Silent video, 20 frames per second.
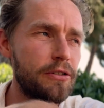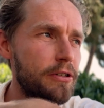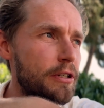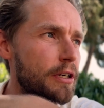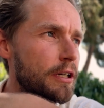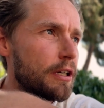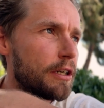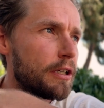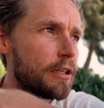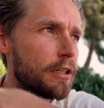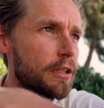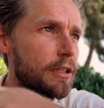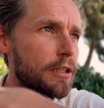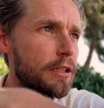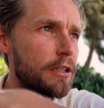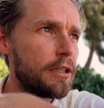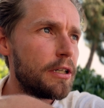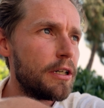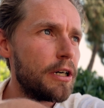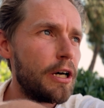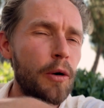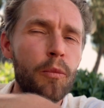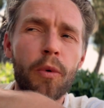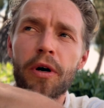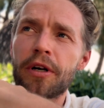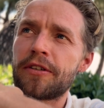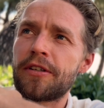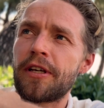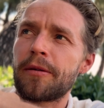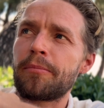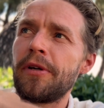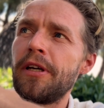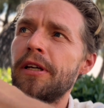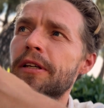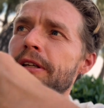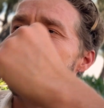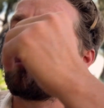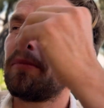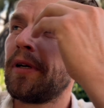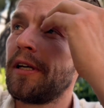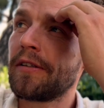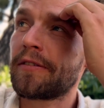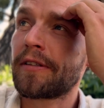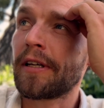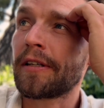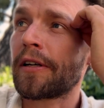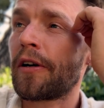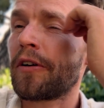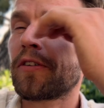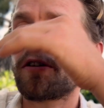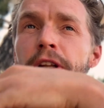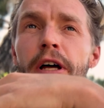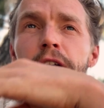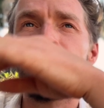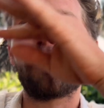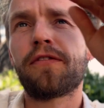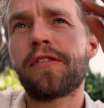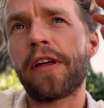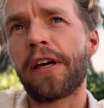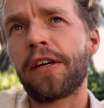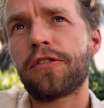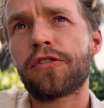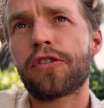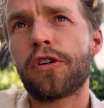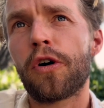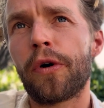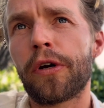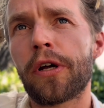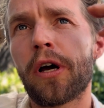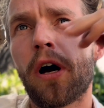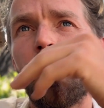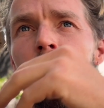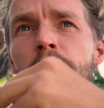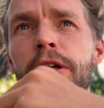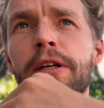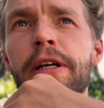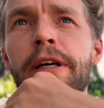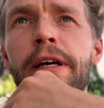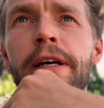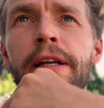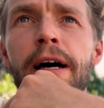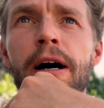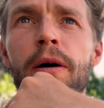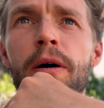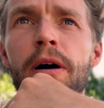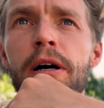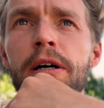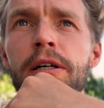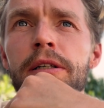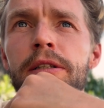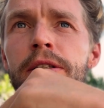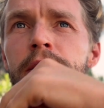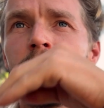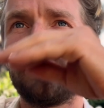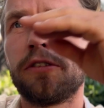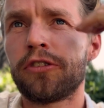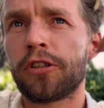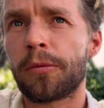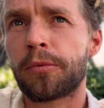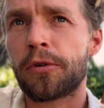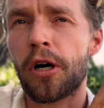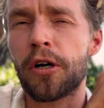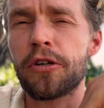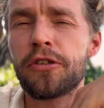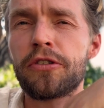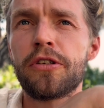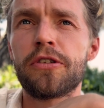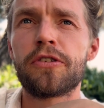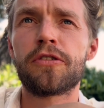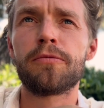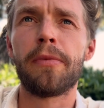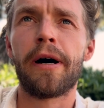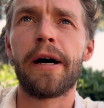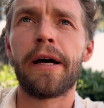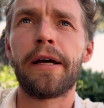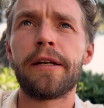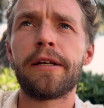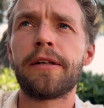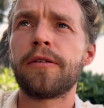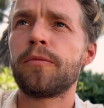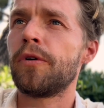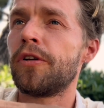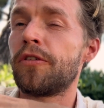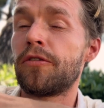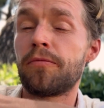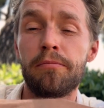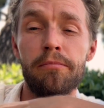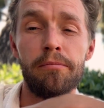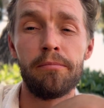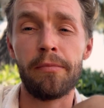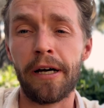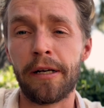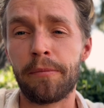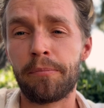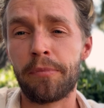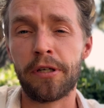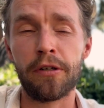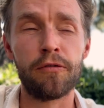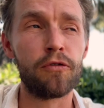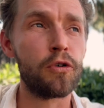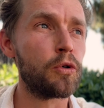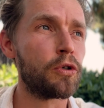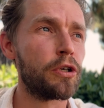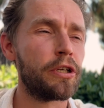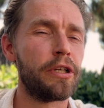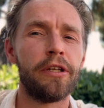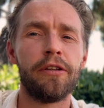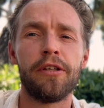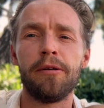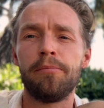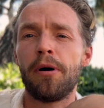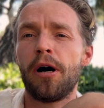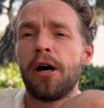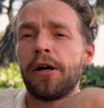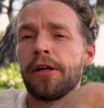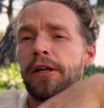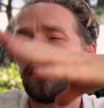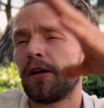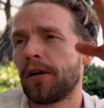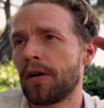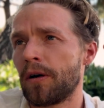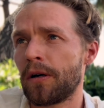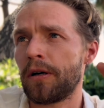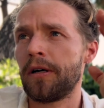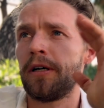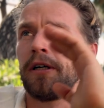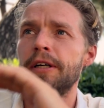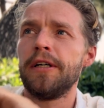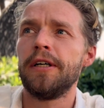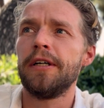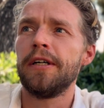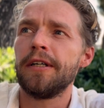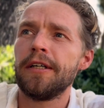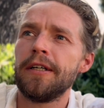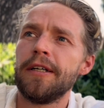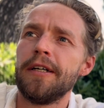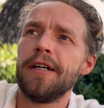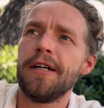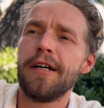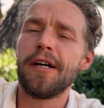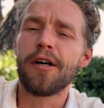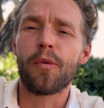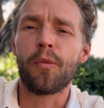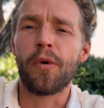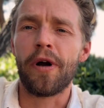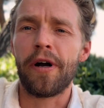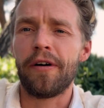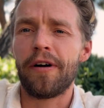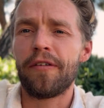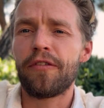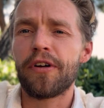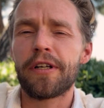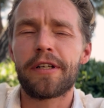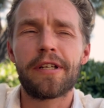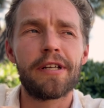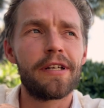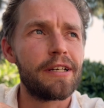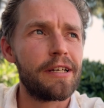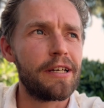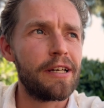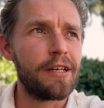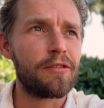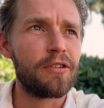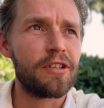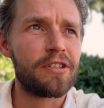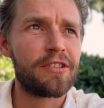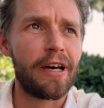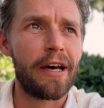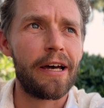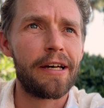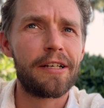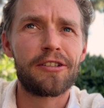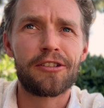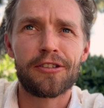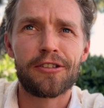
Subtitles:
And what does that mean? It means that there's a lot of things going on in our subconscious mind which might be rooted in the body or wherever it resides.